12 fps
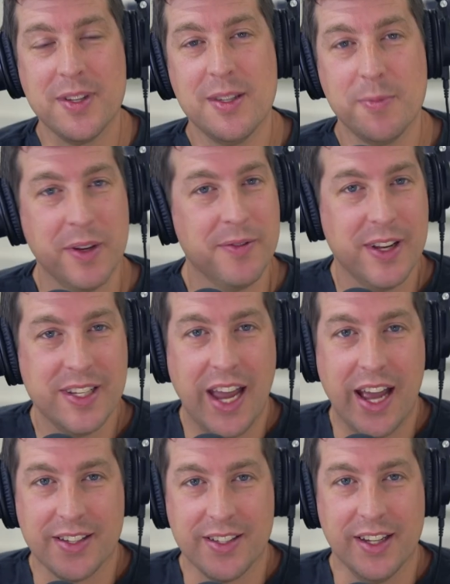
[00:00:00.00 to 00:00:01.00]
this has been
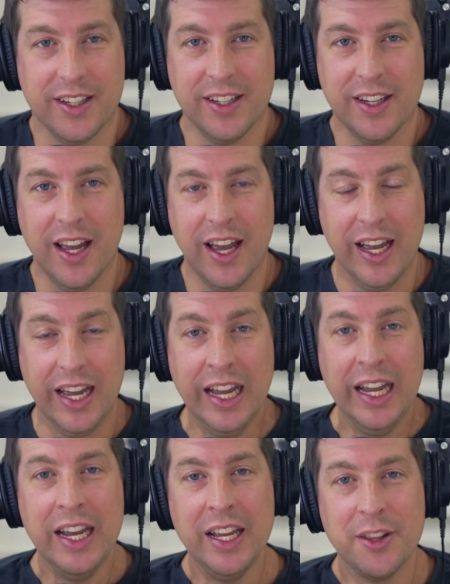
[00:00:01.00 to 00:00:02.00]
fantastic. Uh,
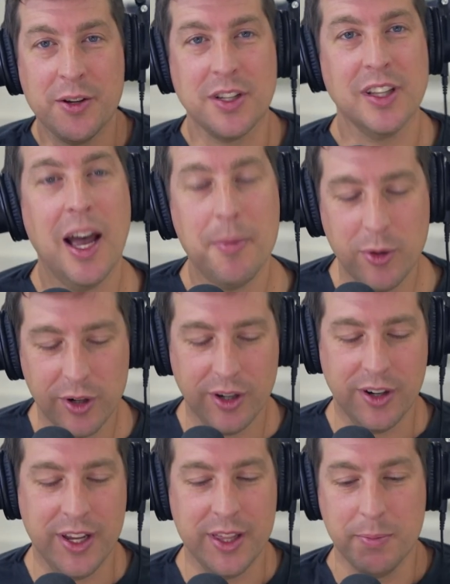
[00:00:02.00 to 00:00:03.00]
there's a lot
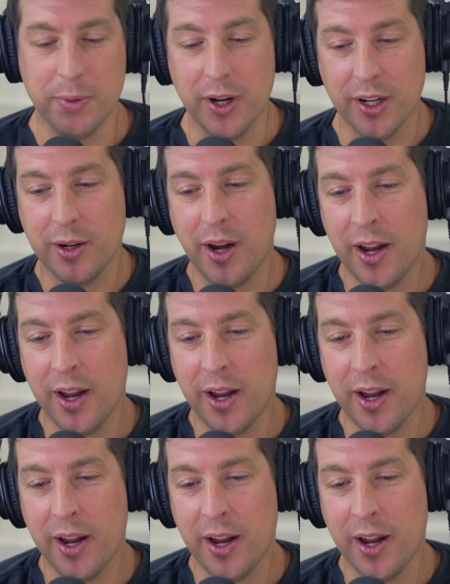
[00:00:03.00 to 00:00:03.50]
more in the book,